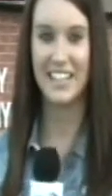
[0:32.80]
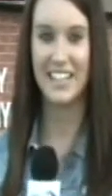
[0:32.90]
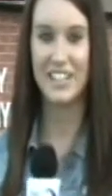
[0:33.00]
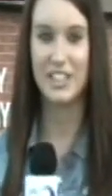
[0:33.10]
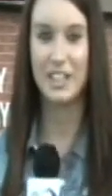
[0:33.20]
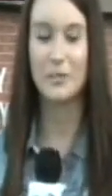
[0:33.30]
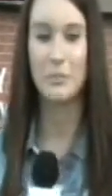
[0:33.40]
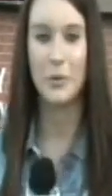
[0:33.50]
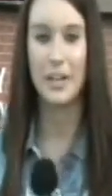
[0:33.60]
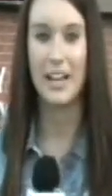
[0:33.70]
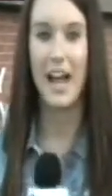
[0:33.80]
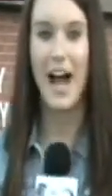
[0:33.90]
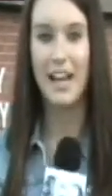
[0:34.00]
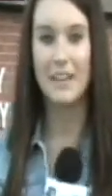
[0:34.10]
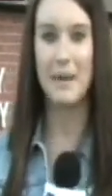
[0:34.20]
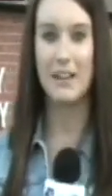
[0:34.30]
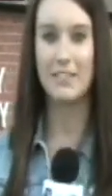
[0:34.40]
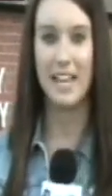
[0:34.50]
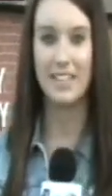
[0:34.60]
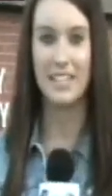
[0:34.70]
and good morning. I am
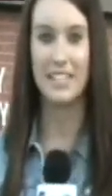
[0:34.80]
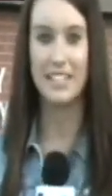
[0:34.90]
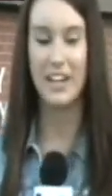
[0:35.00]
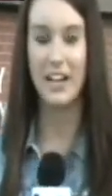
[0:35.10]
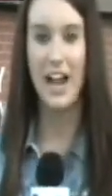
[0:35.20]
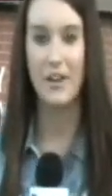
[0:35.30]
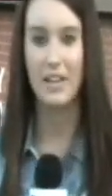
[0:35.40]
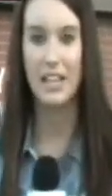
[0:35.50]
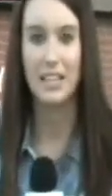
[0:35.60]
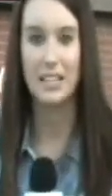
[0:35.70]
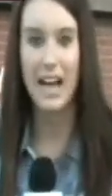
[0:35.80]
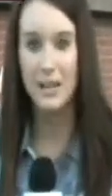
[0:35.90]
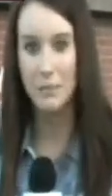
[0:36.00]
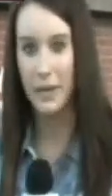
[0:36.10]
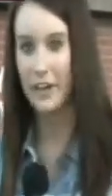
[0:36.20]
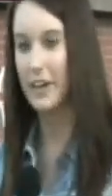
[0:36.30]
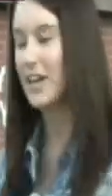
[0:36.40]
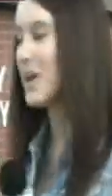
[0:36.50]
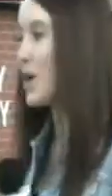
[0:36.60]
outside the Adair County Library